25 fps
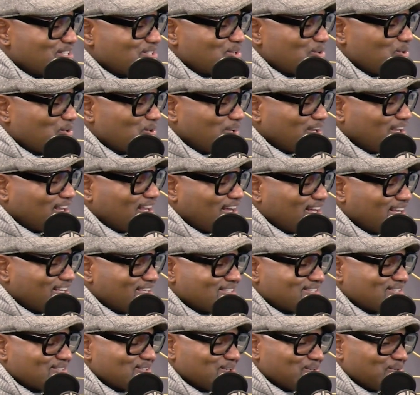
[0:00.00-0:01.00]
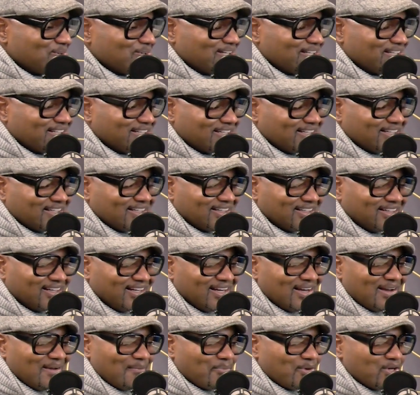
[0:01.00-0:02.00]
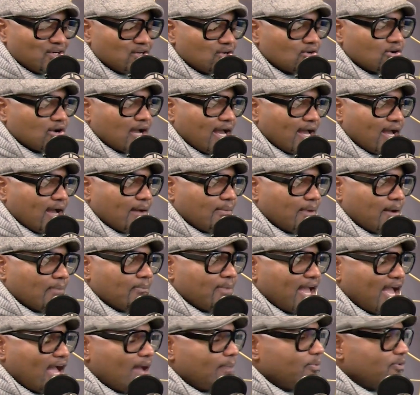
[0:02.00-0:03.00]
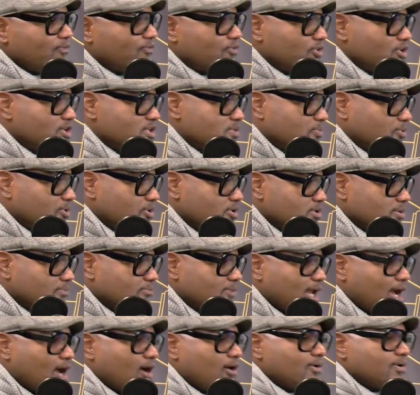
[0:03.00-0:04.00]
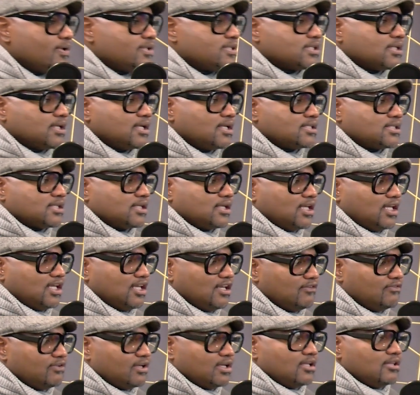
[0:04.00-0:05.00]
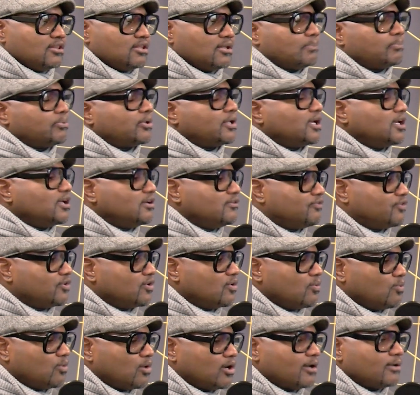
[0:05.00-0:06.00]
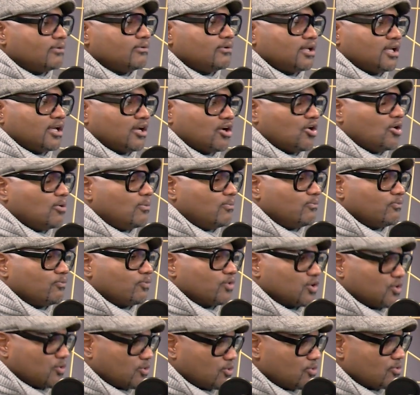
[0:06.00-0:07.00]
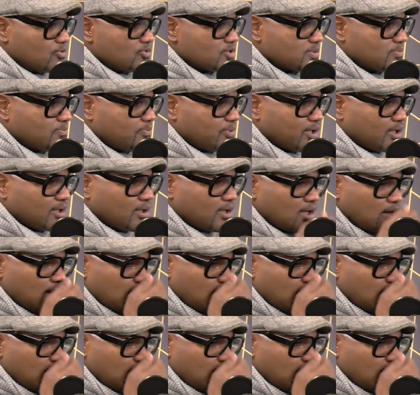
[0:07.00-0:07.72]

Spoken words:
sold a lot. So, but no, I'm happy for these players. Now it's evening the playing field. One, to help recruits, but